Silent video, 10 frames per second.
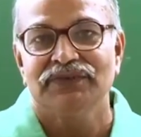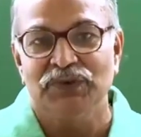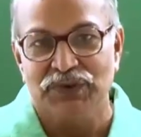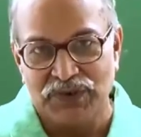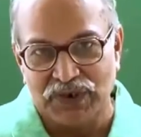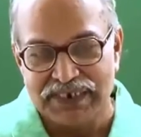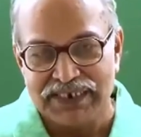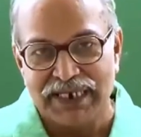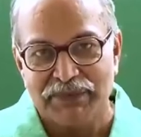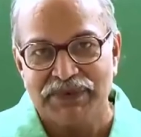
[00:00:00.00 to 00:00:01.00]
those
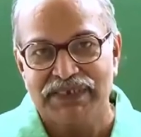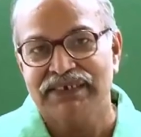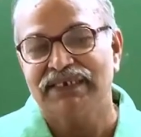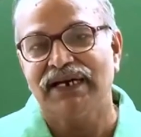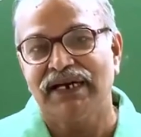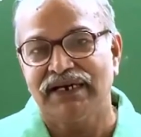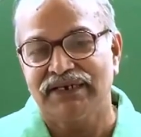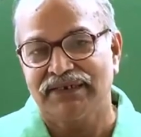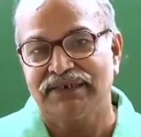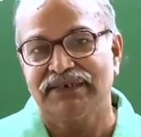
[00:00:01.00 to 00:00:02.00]
concepts
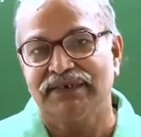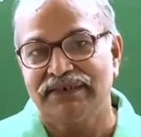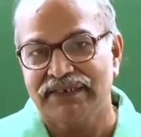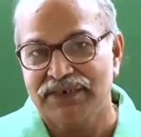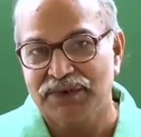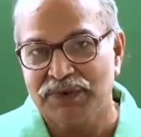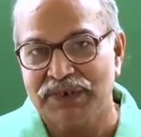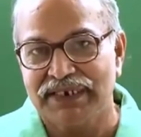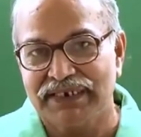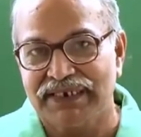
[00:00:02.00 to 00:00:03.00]
are
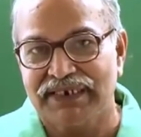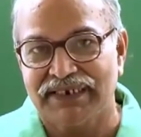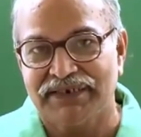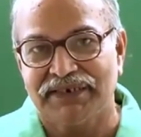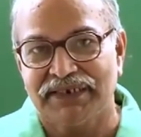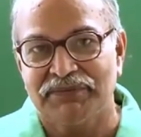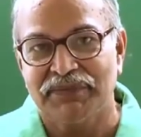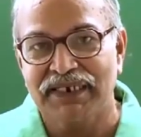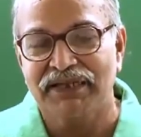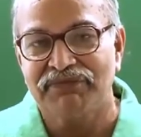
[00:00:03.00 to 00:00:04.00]
understood in a
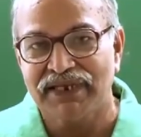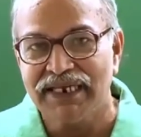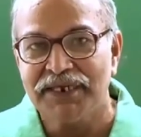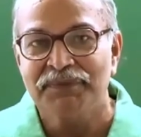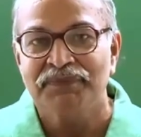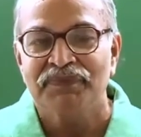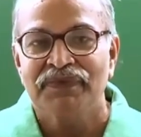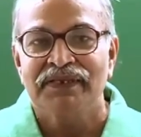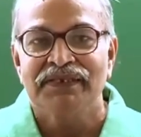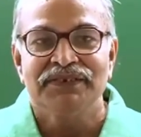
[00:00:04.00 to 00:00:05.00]
better way.
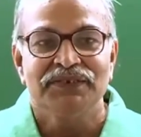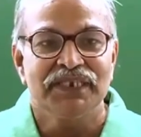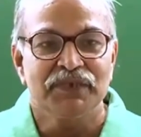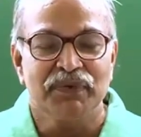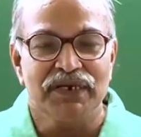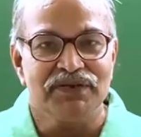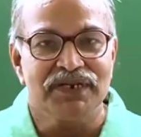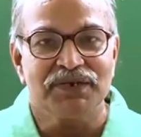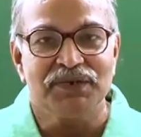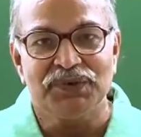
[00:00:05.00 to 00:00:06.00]
So, this
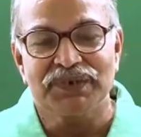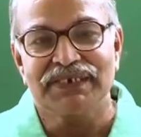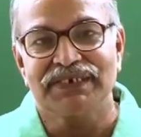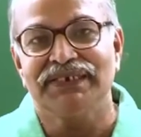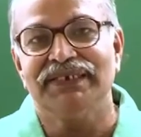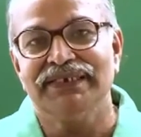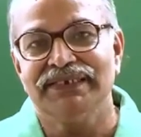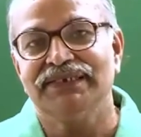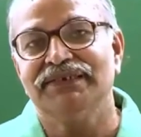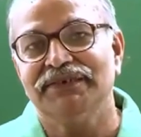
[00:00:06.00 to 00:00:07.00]
particular course
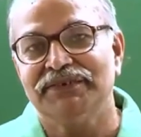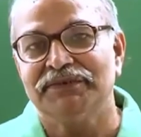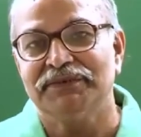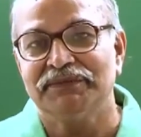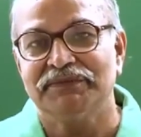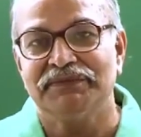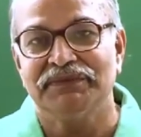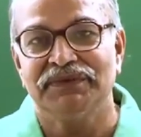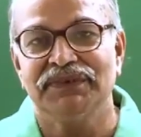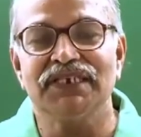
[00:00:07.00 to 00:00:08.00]
is
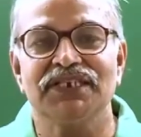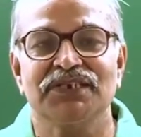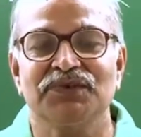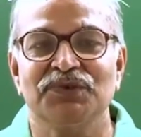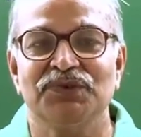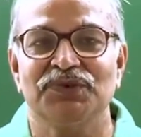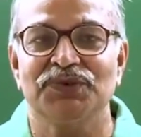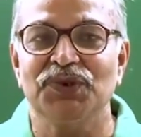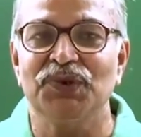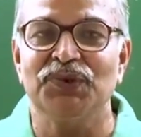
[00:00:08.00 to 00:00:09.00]
just to
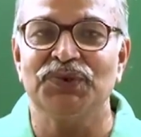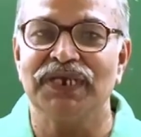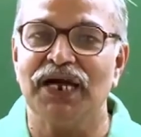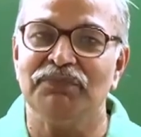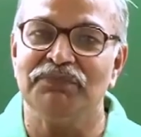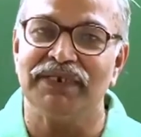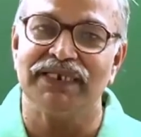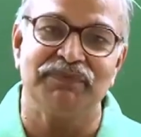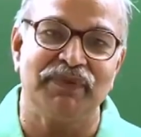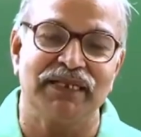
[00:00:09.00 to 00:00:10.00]
show some
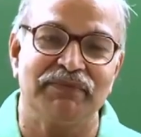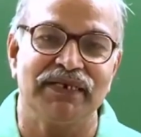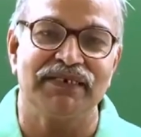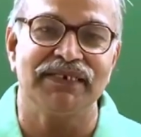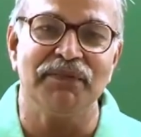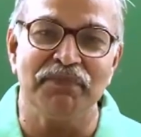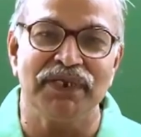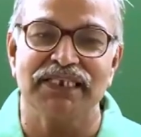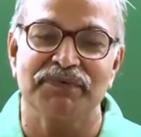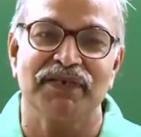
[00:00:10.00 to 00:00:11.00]
experiments,
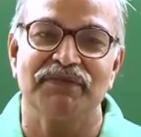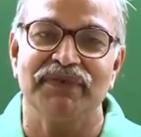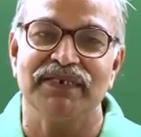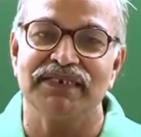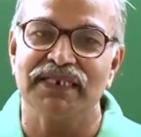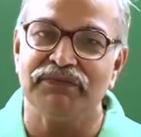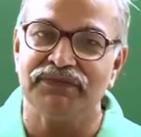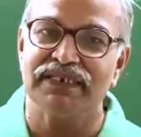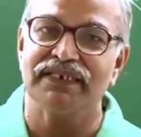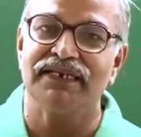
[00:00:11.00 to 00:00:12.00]
simple experiments,
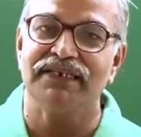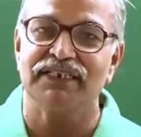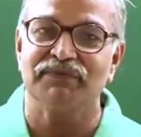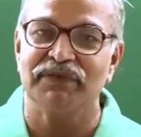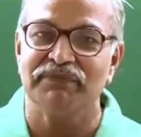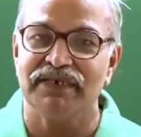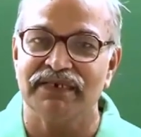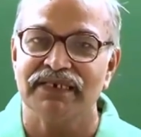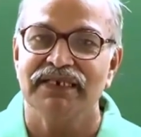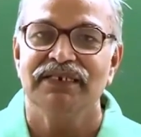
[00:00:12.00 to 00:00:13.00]
self-designed
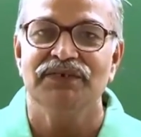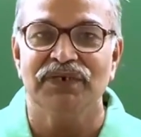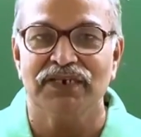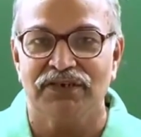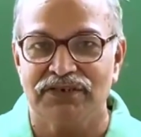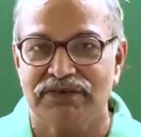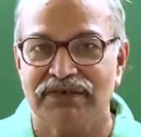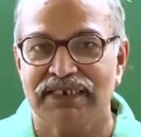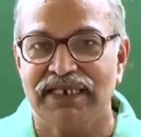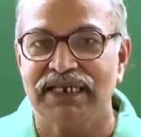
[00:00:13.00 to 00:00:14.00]
experiments you can also
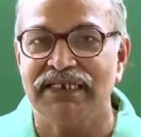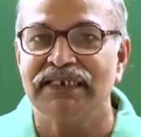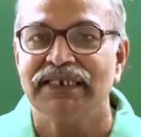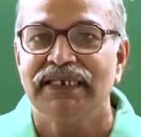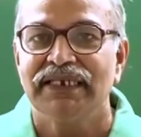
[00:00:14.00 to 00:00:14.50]
design,